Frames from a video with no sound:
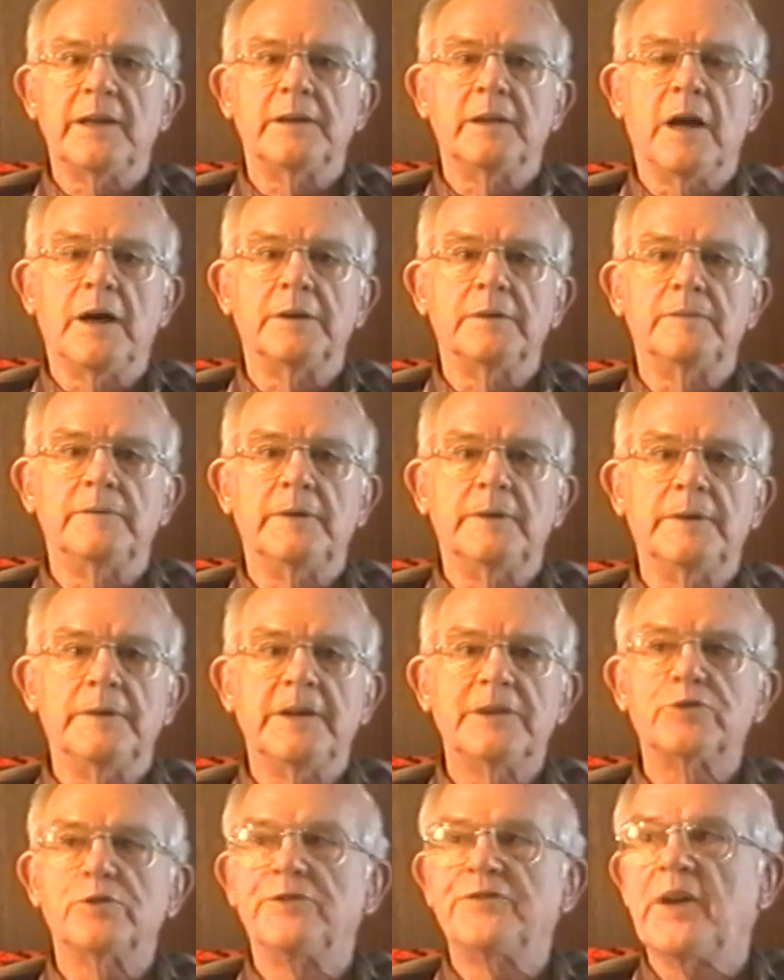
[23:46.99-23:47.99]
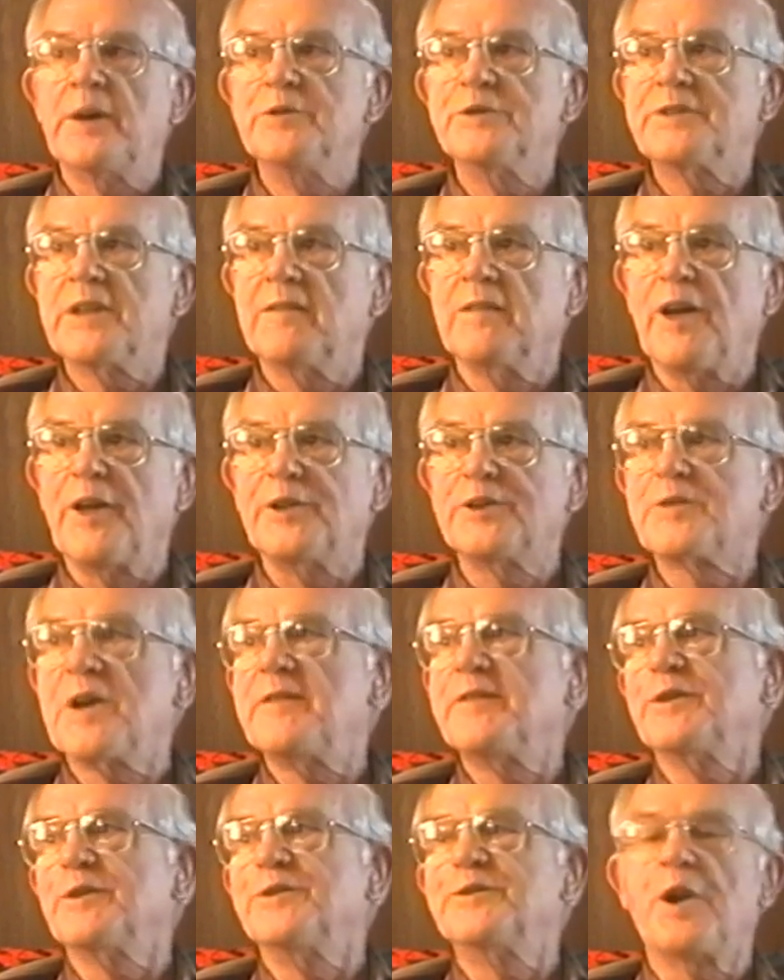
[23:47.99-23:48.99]
Another thing, they had a lot of, uh, that's one
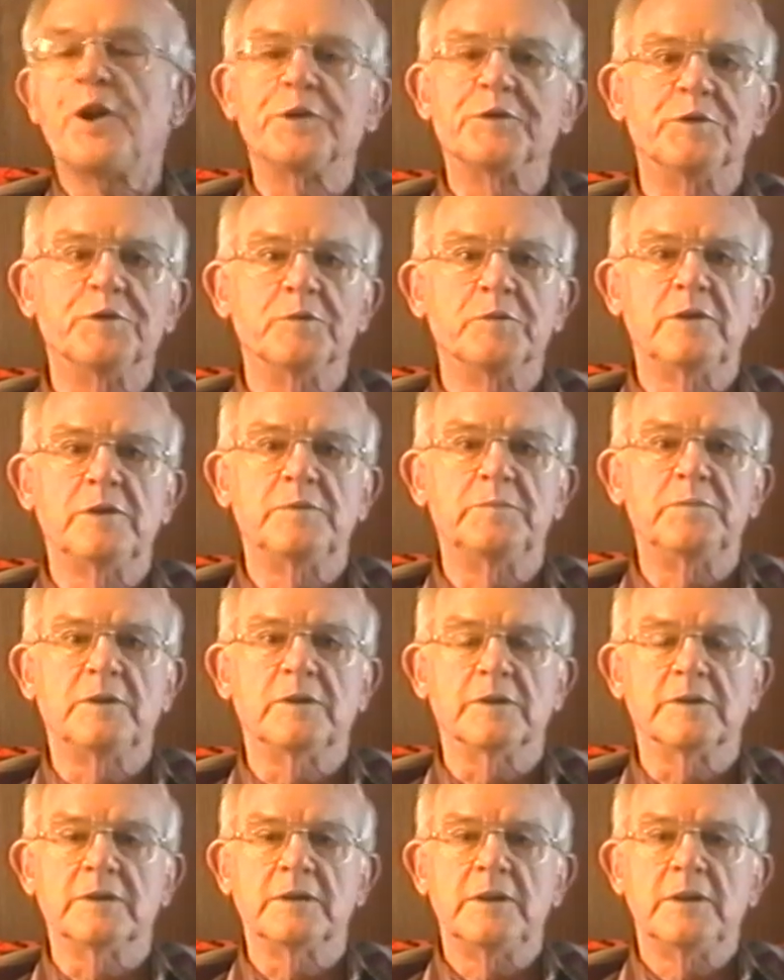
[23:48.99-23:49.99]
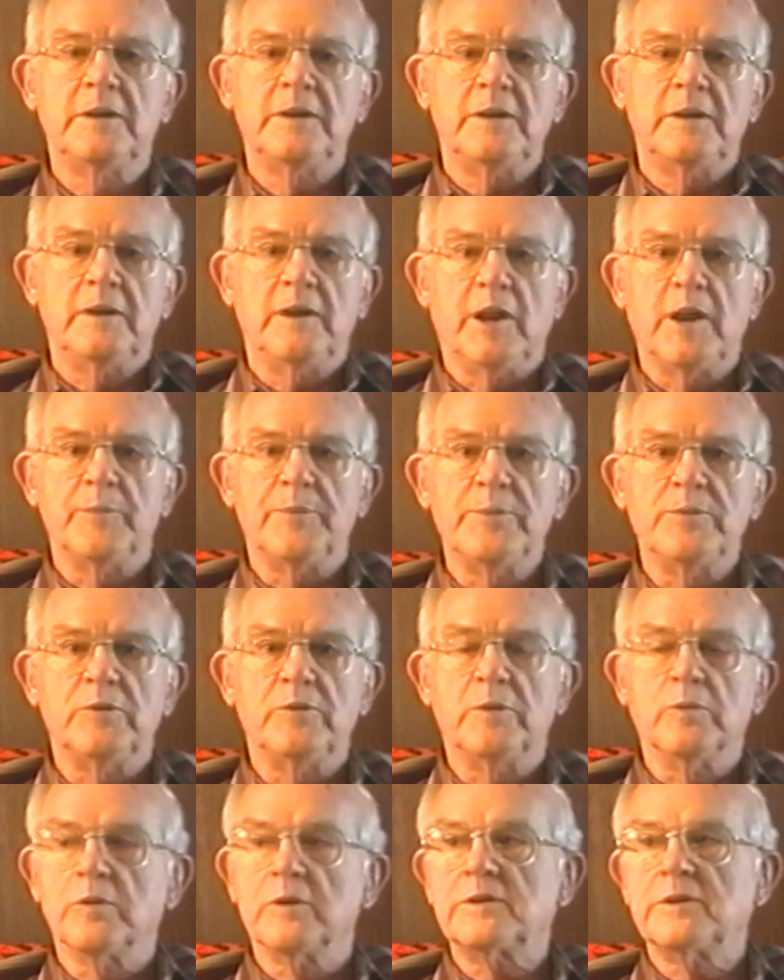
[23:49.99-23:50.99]
time you had a lot of traffic on Todd's Road because
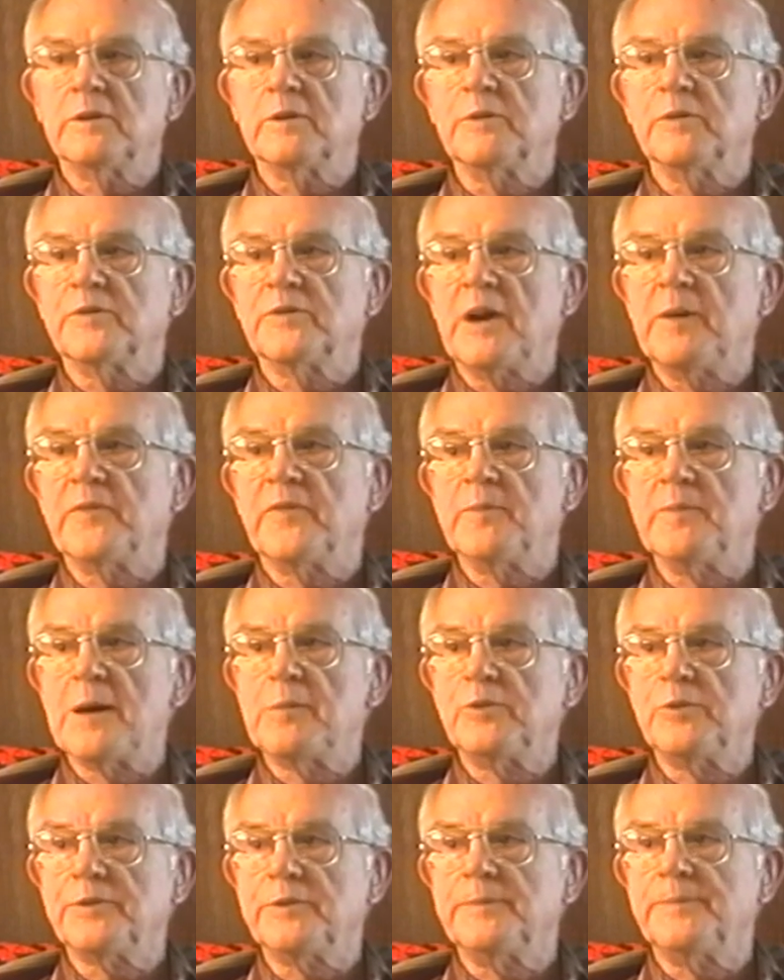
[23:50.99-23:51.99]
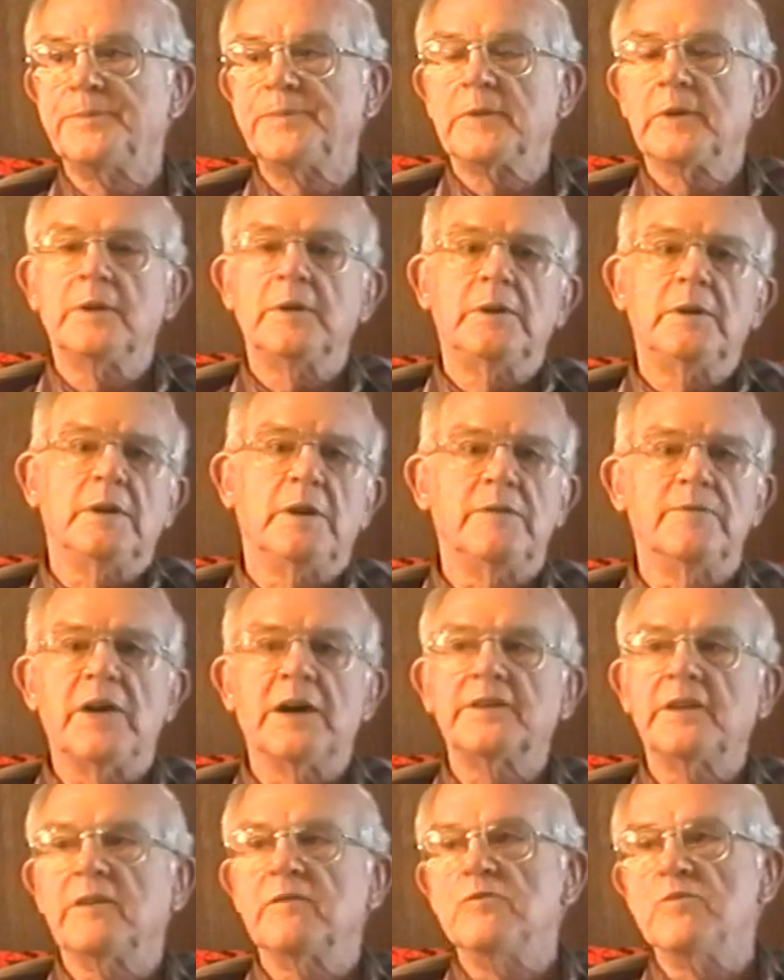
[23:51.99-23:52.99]
a lot of people that worked there were from Hamilton.
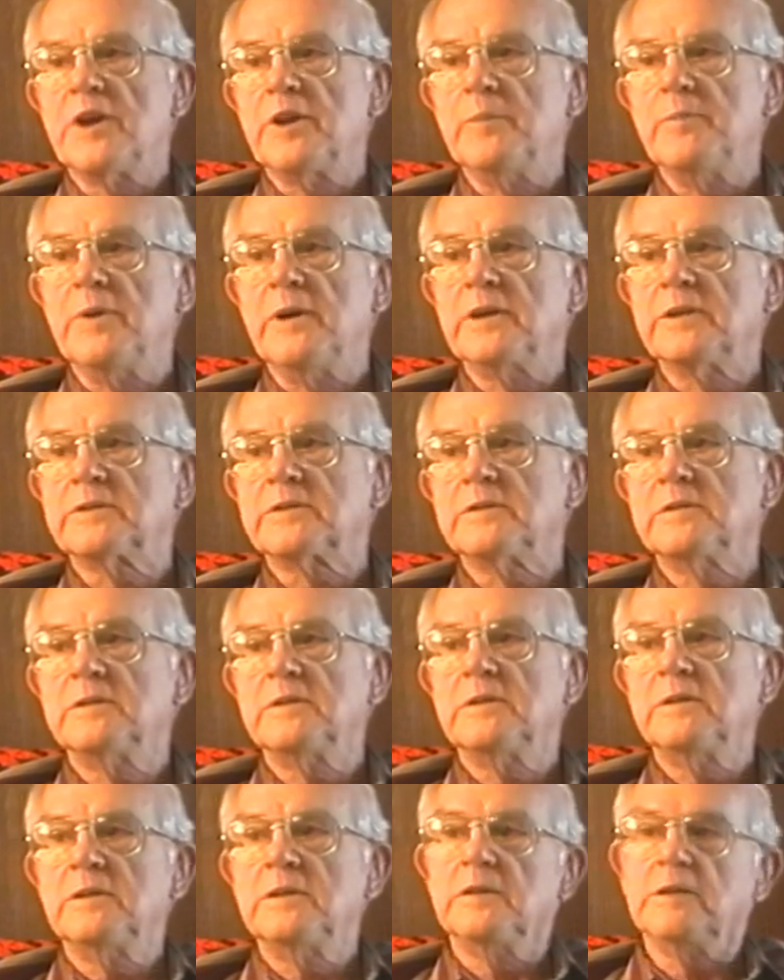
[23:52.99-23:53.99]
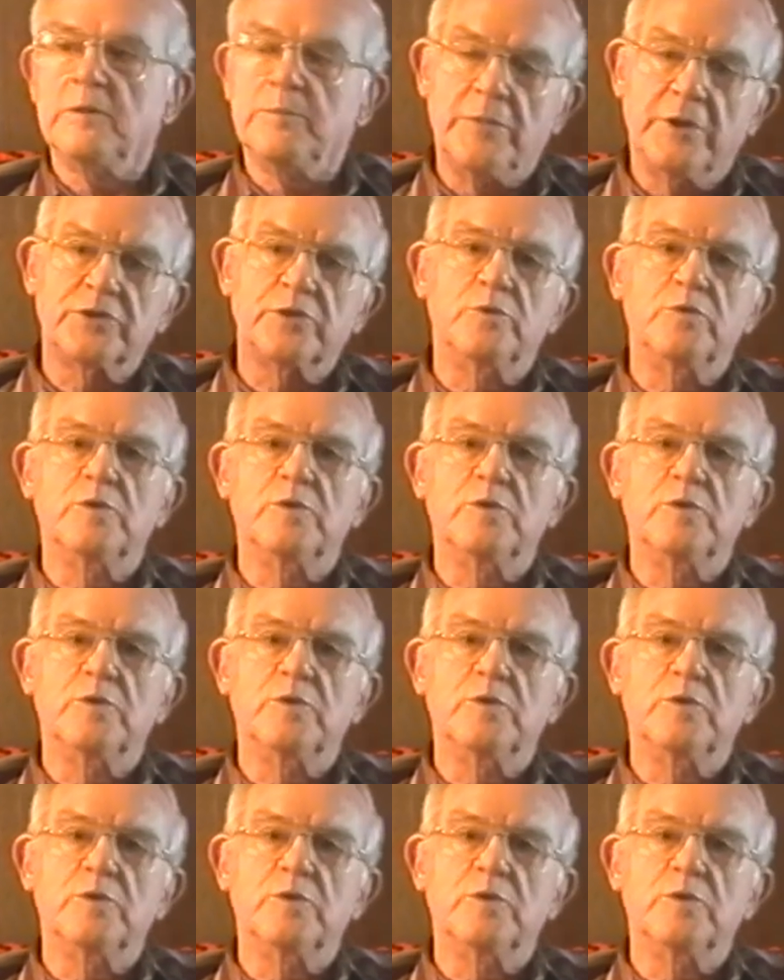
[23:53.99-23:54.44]
In fact, even ran a bus.